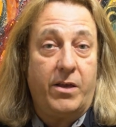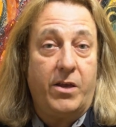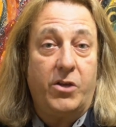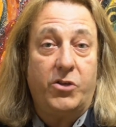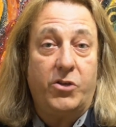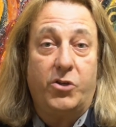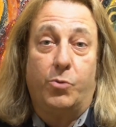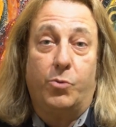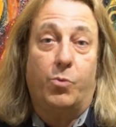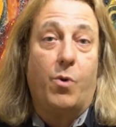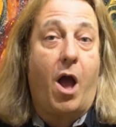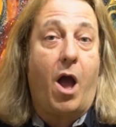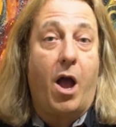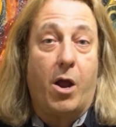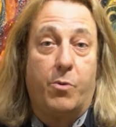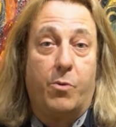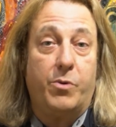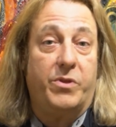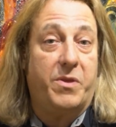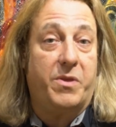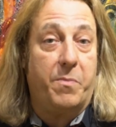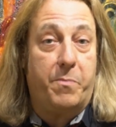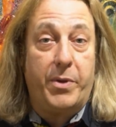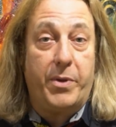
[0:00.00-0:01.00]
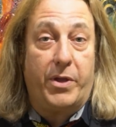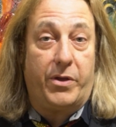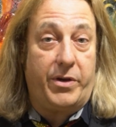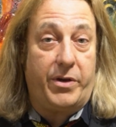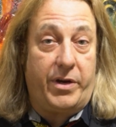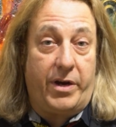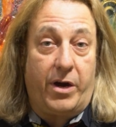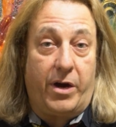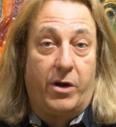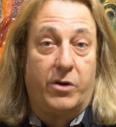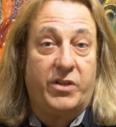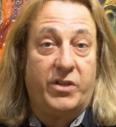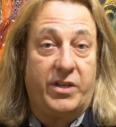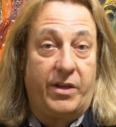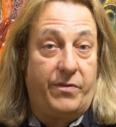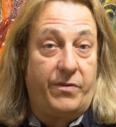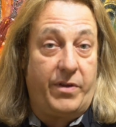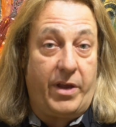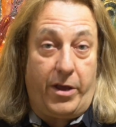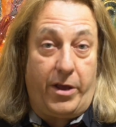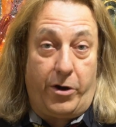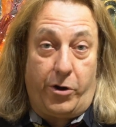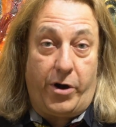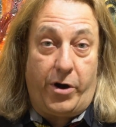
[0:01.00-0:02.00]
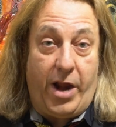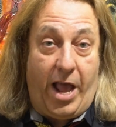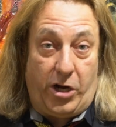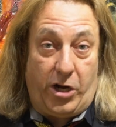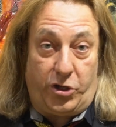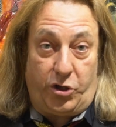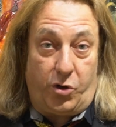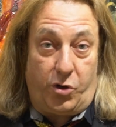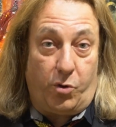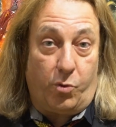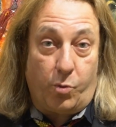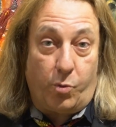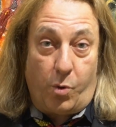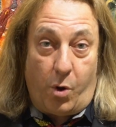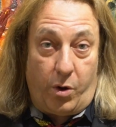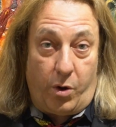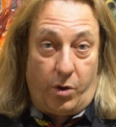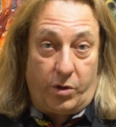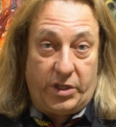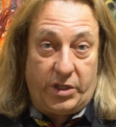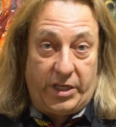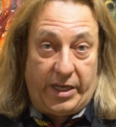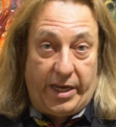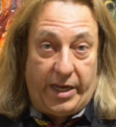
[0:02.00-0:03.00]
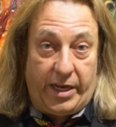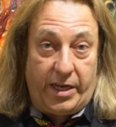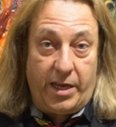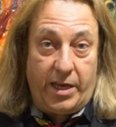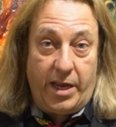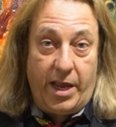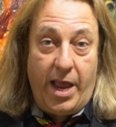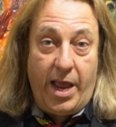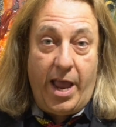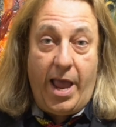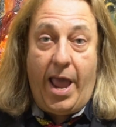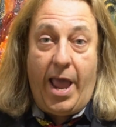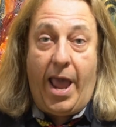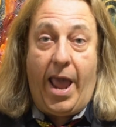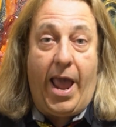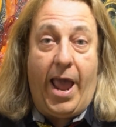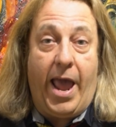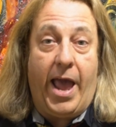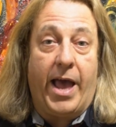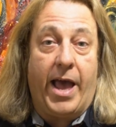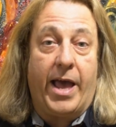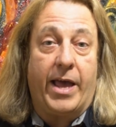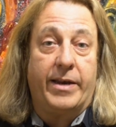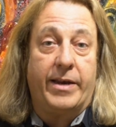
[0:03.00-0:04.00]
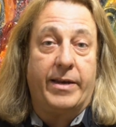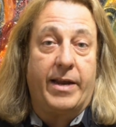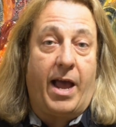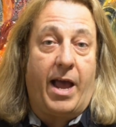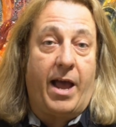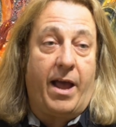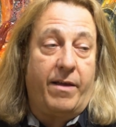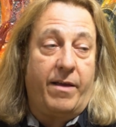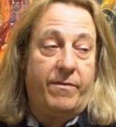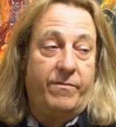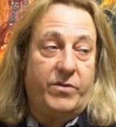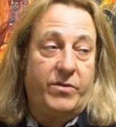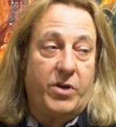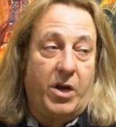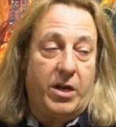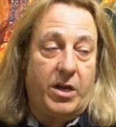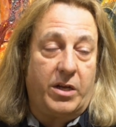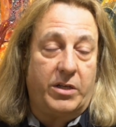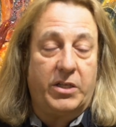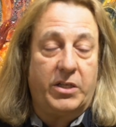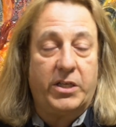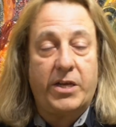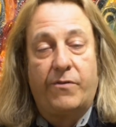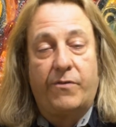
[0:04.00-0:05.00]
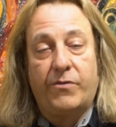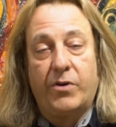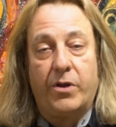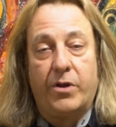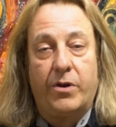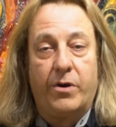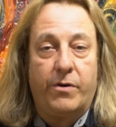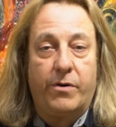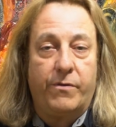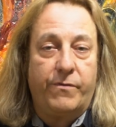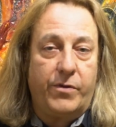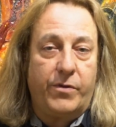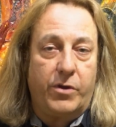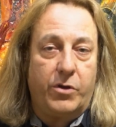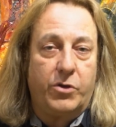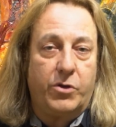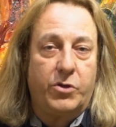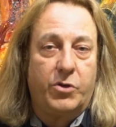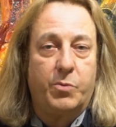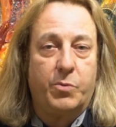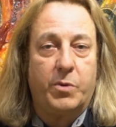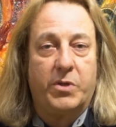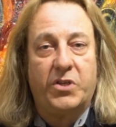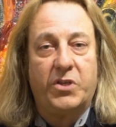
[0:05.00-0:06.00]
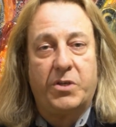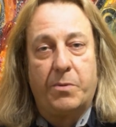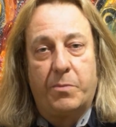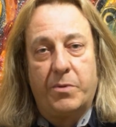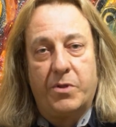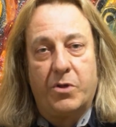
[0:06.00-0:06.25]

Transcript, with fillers: to rock with the billionaires and the international royalty. And I've done several interviews with some of